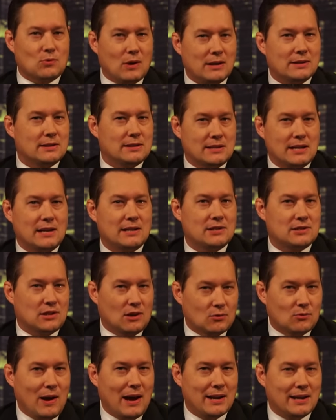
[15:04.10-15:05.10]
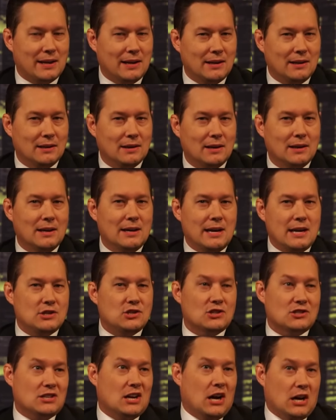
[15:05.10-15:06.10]
Ron DeSantis already, he
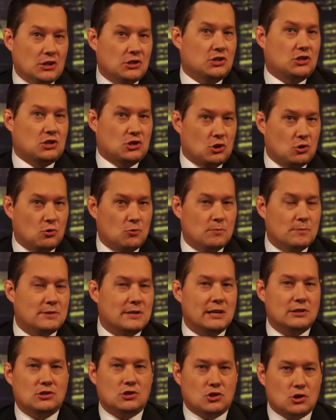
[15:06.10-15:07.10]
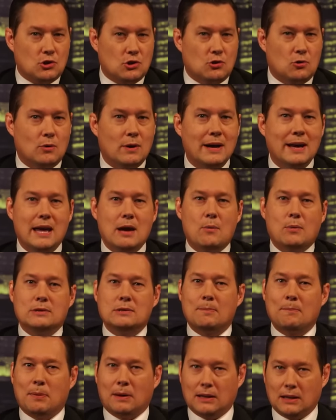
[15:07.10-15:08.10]
just assumes it's true. It
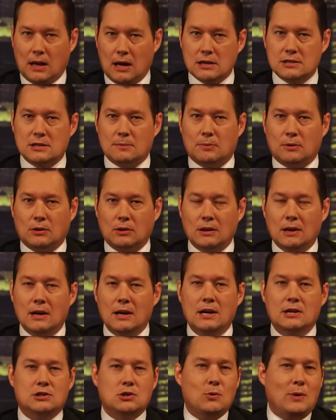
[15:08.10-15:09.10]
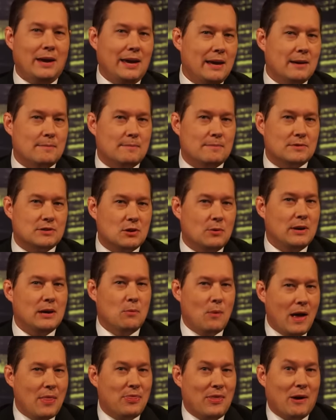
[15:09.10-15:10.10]
was plausible to him. So he
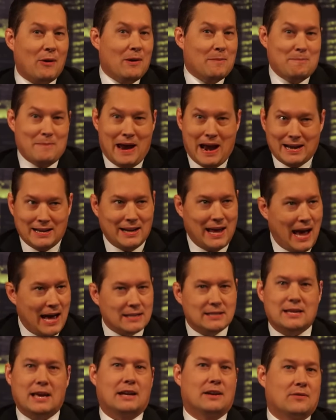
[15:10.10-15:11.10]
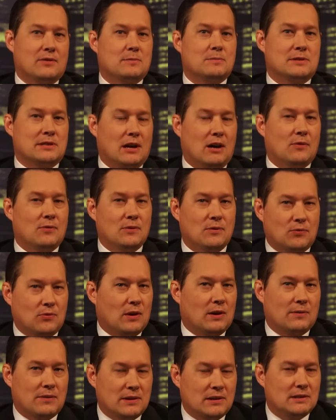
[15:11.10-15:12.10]
went there and made an ass out of himself in
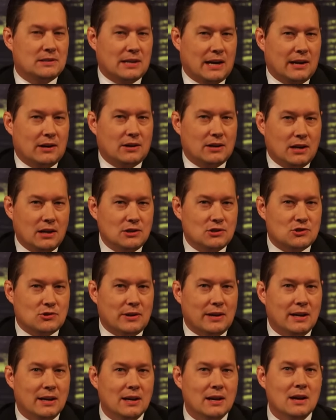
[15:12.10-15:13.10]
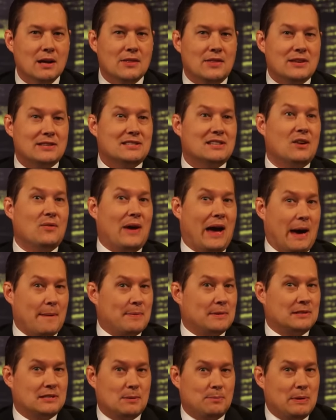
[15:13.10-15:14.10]
front of the entire country. This stuff
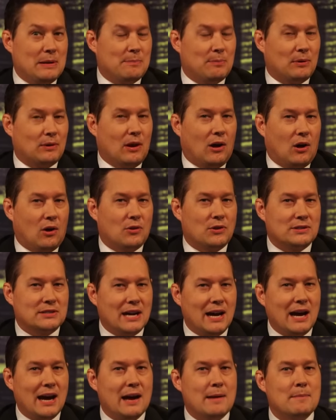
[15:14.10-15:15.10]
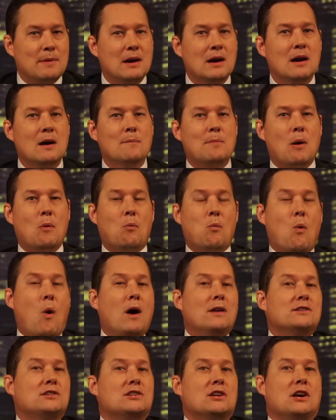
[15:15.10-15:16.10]
happens to people all the time. But
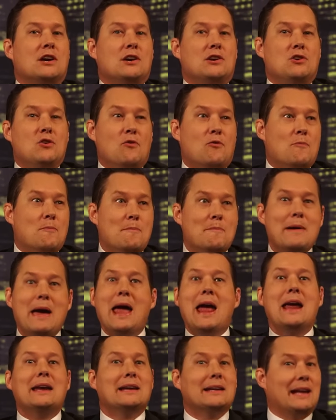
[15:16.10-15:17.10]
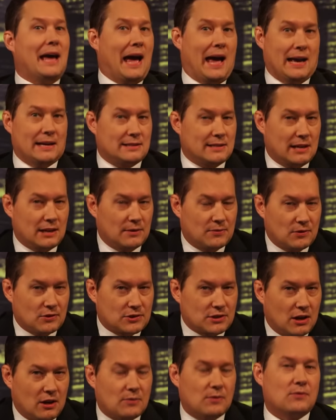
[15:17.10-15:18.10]
once you've made an ass out of
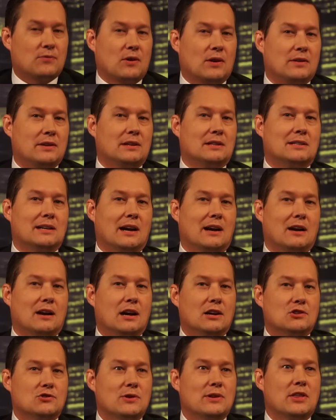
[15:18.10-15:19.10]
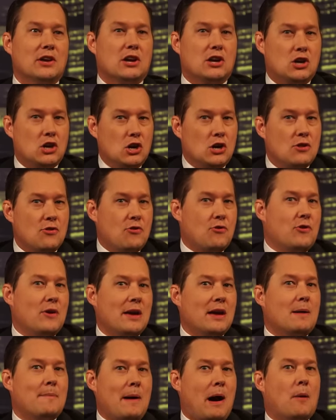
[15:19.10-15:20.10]
yourself in front of the entire country, the good
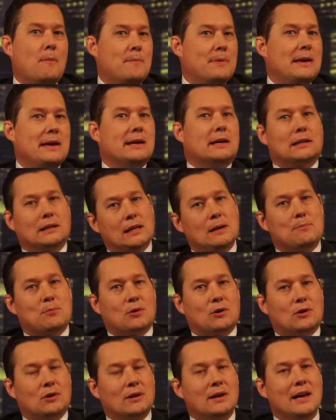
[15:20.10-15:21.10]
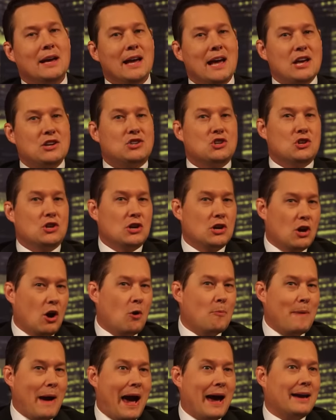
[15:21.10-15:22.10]
thing about being a liberal is you can
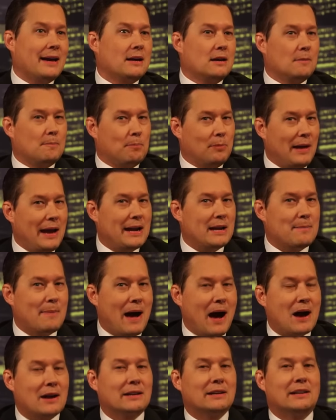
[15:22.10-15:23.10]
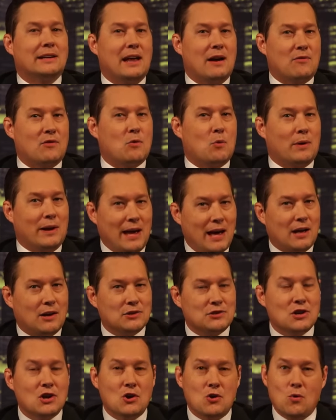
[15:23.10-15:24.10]
go back and complain about it, and everyone
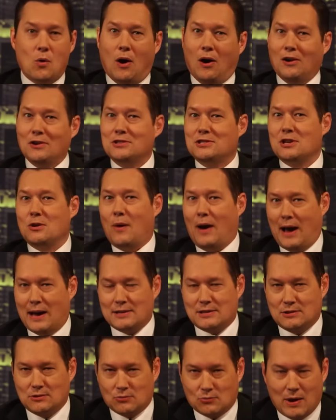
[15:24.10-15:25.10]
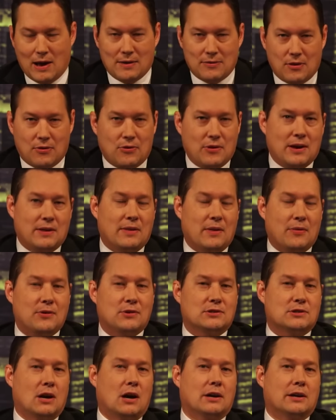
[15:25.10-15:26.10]
else who also hasn't read the thing that
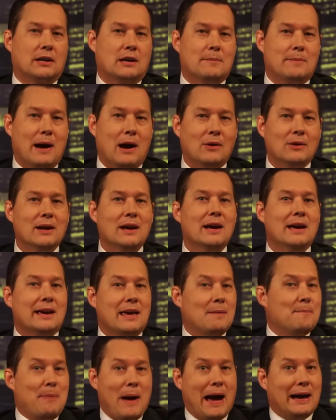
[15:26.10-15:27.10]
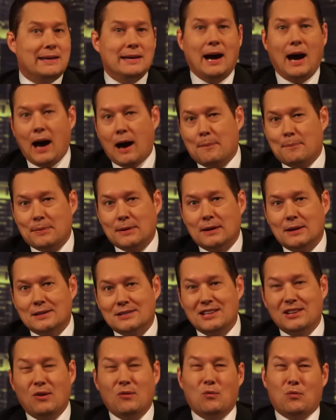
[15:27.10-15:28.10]
they're talking about can back you up.
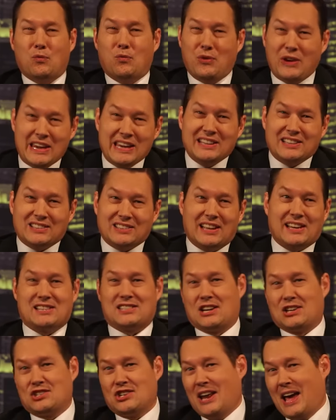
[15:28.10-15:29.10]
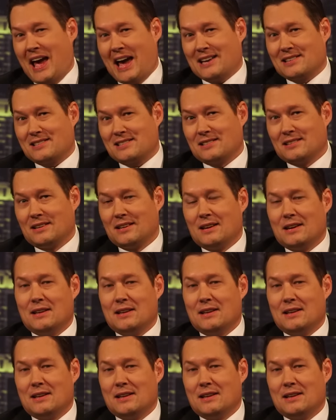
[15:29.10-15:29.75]
So you don't feel like such an ass.